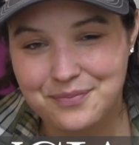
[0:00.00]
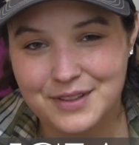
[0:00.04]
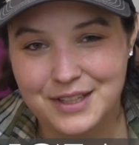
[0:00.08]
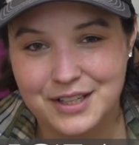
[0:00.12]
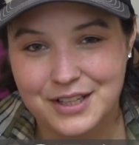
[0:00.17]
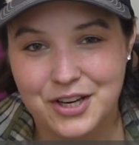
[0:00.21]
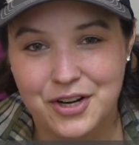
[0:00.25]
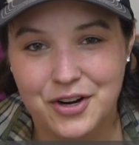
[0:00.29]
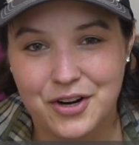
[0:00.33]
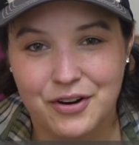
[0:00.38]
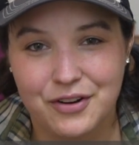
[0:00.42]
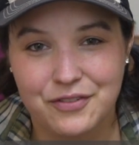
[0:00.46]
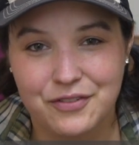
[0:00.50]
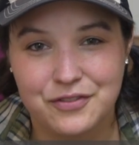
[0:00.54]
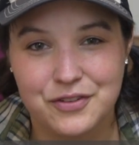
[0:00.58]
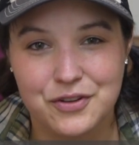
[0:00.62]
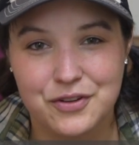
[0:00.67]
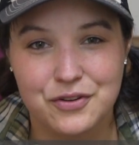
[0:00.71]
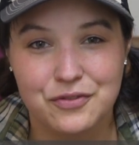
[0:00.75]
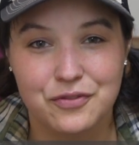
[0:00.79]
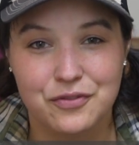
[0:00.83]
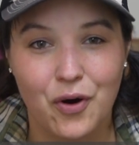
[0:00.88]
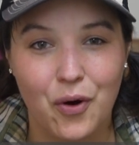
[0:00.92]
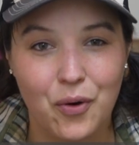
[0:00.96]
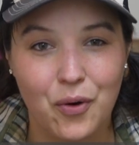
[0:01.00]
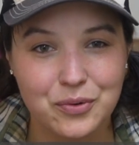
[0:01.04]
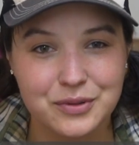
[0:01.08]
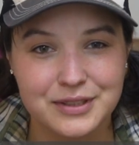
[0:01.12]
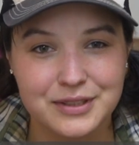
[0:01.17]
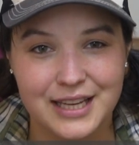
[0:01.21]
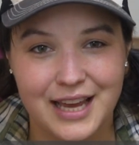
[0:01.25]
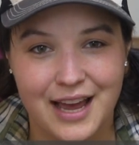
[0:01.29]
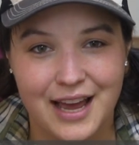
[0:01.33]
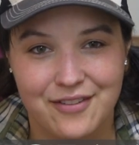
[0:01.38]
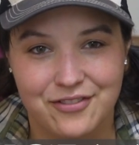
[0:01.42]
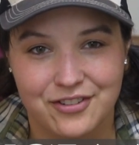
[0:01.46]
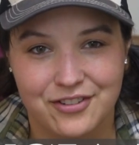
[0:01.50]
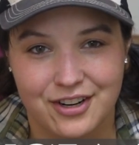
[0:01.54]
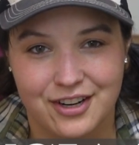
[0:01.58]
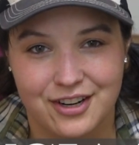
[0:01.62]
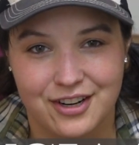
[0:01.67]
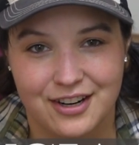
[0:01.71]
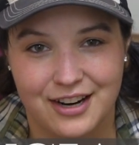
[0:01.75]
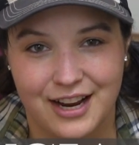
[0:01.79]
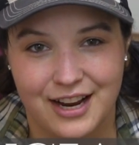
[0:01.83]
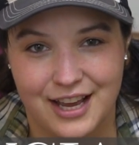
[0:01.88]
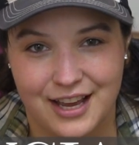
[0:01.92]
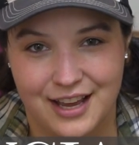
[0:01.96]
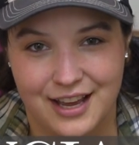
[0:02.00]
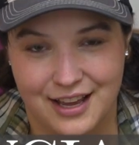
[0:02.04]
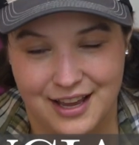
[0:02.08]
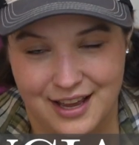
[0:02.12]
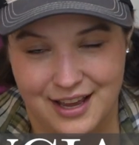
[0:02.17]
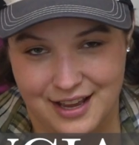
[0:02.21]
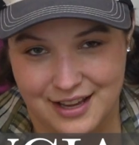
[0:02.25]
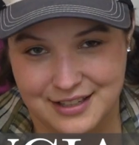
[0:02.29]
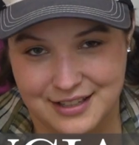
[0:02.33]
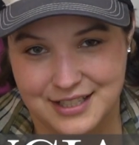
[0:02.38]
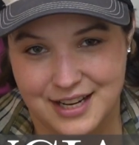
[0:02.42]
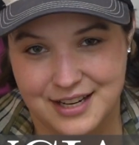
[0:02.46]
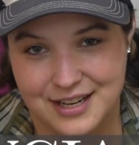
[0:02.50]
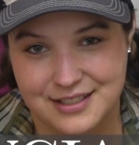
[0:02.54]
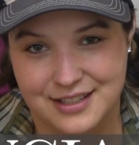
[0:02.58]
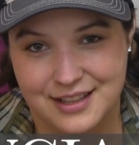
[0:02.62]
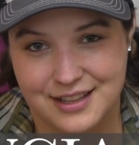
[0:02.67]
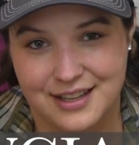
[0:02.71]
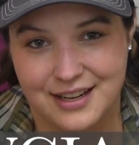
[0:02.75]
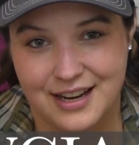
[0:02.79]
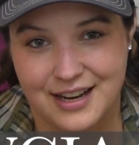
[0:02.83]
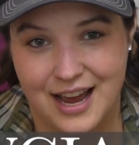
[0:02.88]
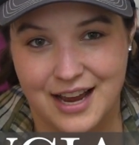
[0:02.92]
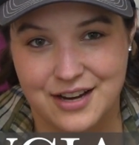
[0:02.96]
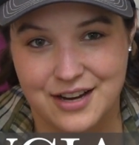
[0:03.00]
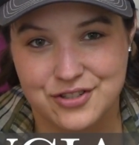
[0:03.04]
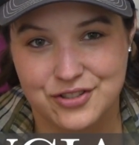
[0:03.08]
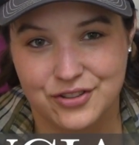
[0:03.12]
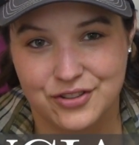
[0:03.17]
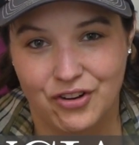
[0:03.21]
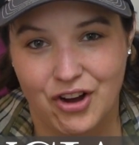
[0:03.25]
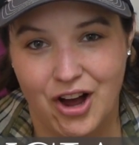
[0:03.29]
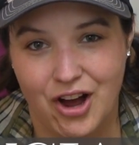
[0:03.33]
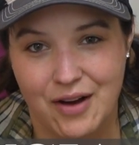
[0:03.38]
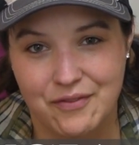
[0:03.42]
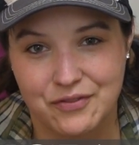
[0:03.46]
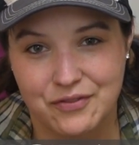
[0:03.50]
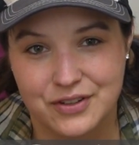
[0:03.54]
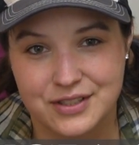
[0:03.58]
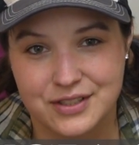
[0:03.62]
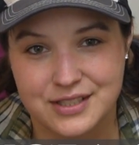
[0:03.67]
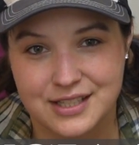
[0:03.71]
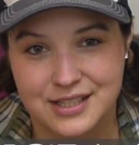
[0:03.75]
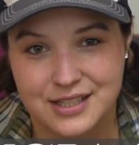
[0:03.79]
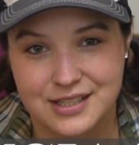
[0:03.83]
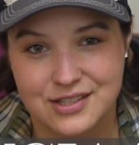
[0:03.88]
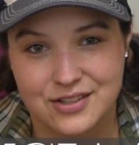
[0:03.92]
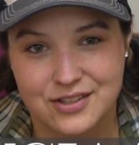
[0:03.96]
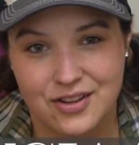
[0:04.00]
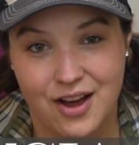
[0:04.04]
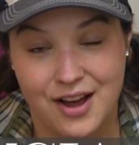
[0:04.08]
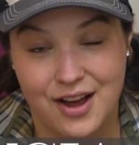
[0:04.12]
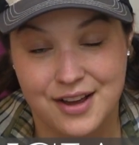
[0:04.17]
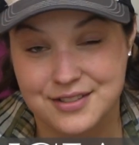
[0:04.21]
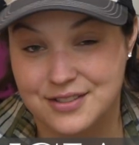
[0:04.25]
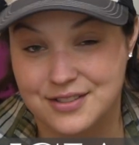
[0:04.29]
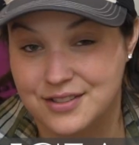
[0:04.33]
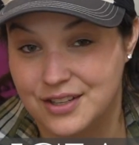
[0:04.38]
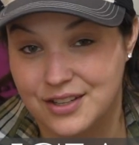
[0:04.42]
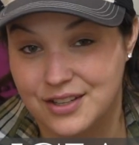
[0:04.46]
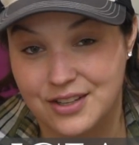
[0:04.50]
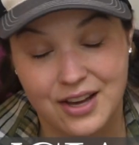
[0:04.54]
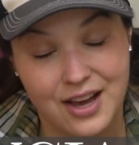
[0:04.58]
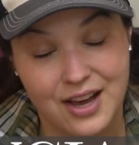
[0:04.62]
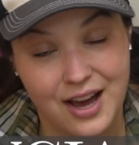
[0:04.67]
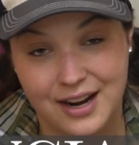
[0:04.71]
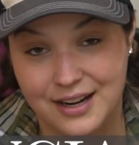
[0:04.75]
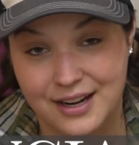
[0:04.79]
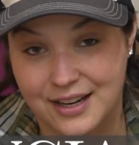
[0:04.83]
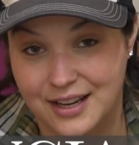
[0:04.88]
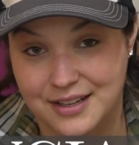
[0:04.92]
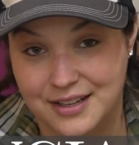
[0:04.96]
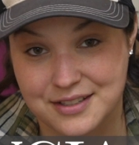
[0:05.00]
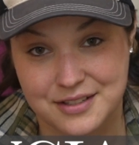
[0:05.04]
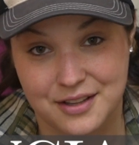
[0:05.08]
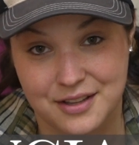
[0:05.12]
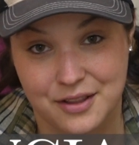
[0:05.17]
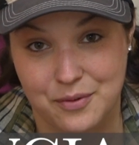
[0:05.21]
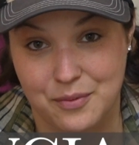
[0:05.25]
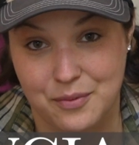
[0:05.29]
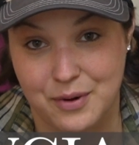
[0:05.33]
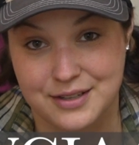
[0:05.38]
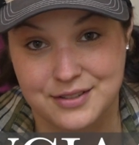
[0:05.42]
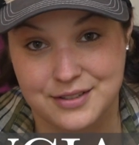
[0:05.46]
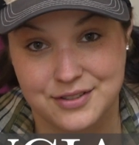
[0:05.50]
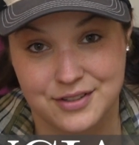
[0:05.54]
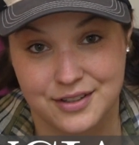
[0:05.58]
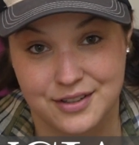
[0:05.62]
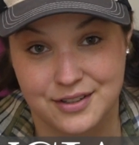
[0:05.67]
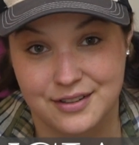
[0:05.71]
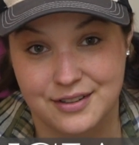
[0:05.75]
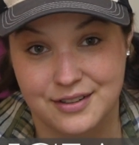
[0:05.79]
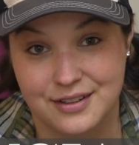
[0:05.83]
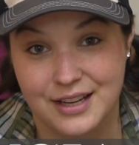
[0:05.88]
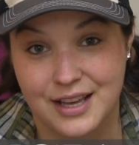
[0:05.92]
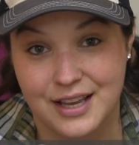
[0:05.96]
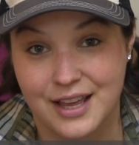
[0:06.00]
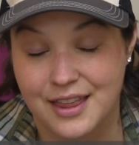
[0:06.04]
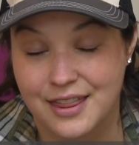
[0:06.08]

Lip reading: if you've only ever attended the national conference at Sloss, you got to get to the Western.